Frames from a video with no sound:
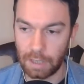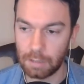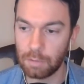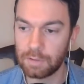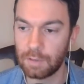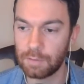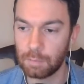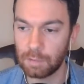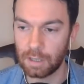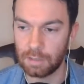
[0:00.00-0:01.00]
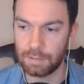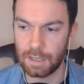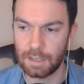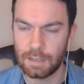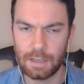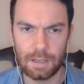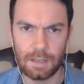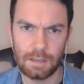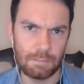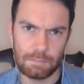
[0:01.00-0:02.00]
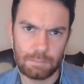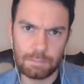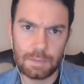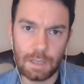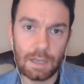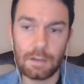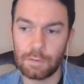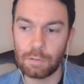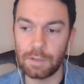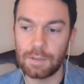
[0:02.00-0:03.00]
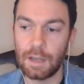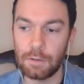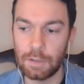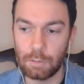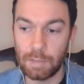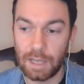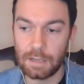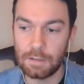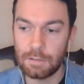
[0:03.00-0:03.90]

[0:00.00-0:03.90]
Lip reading: You must have some kind of industries that are your main.